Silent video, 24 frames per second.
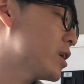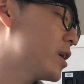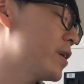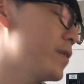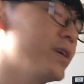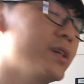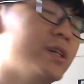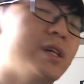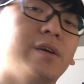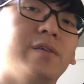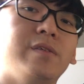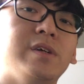
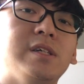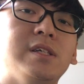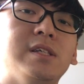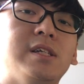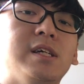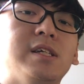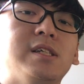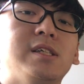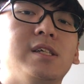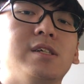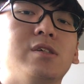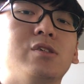
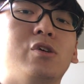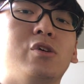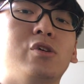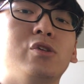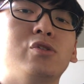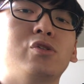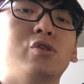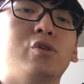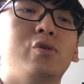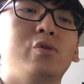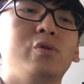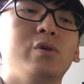characteristics is
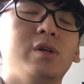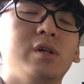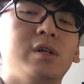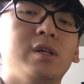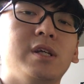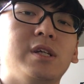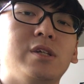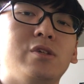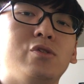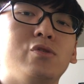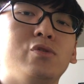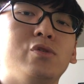also
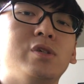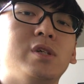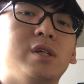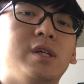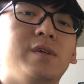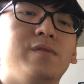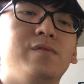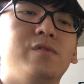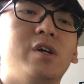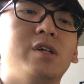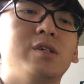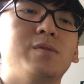it use
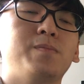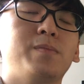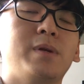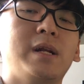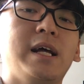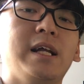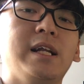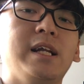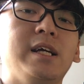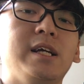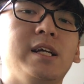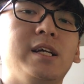inverse
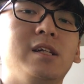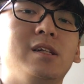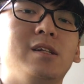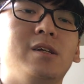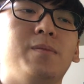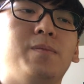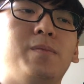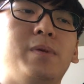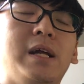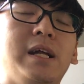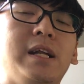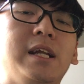planning in
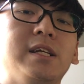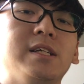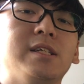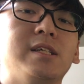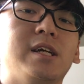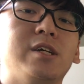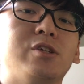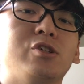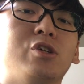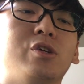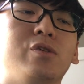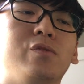the planning
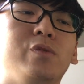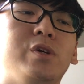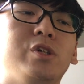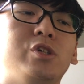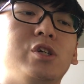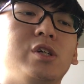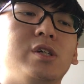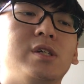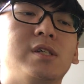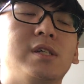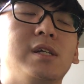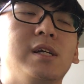section,
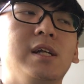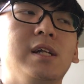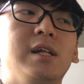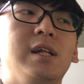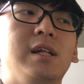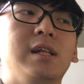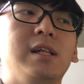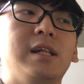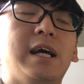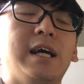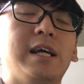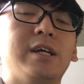which is
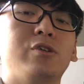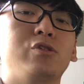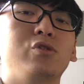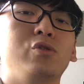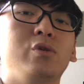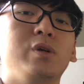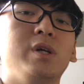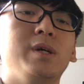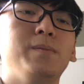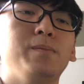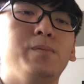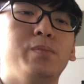like
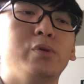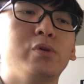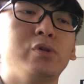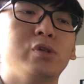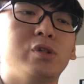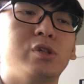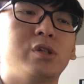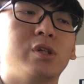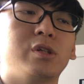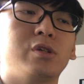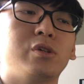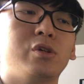you
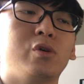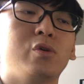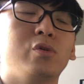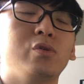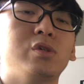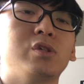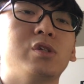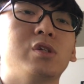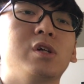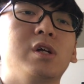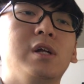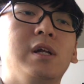input the
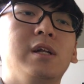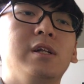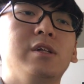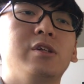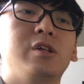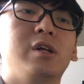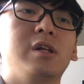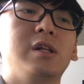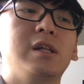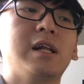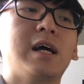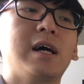dose,
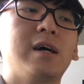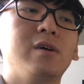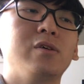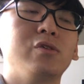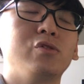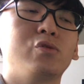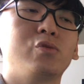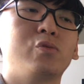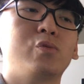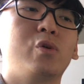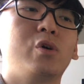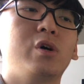the
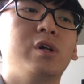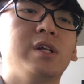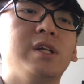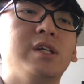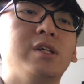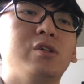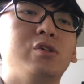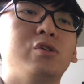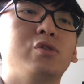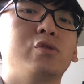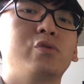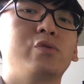lung you want
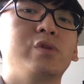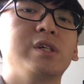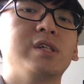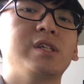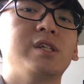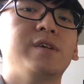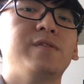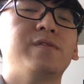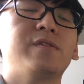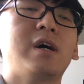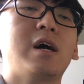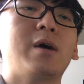it to
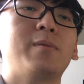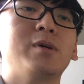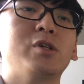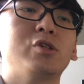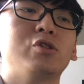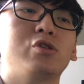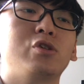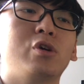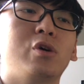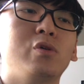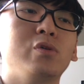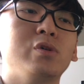receive how
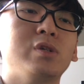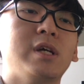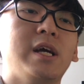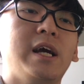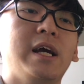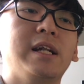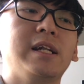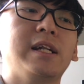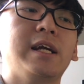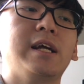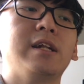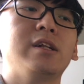much dose,
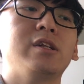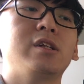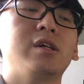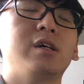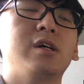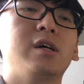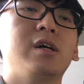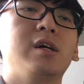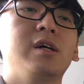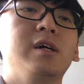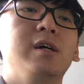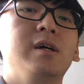and then
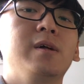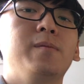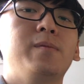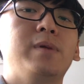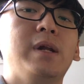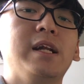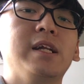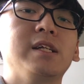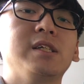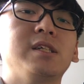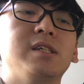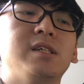the
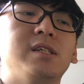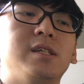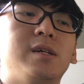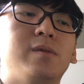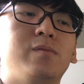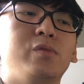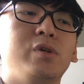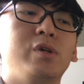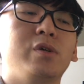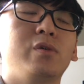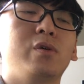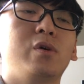planning
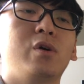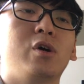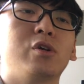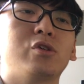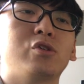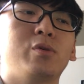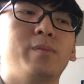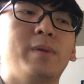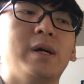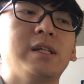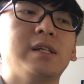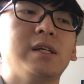system will
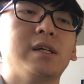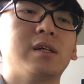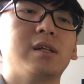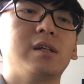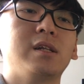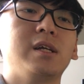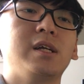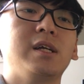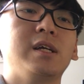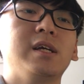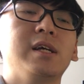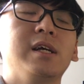
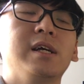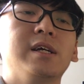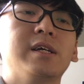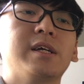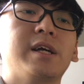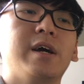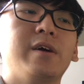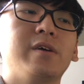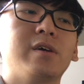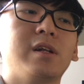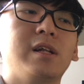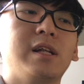automatically
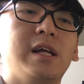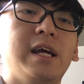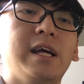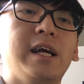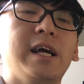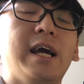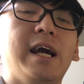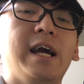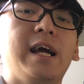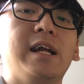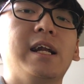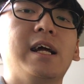
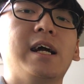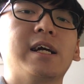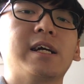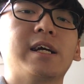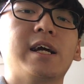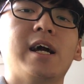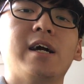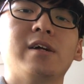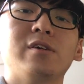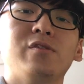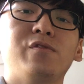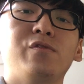calculate and
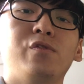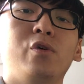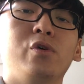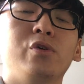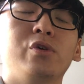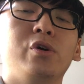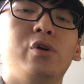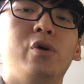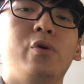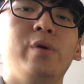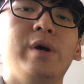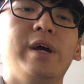account for
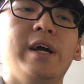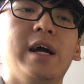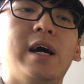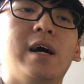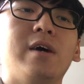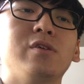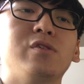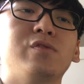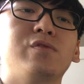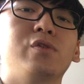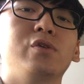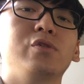the
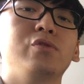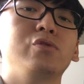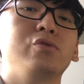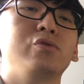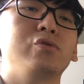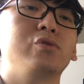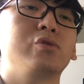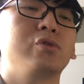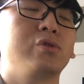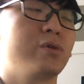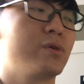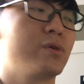OARs for you.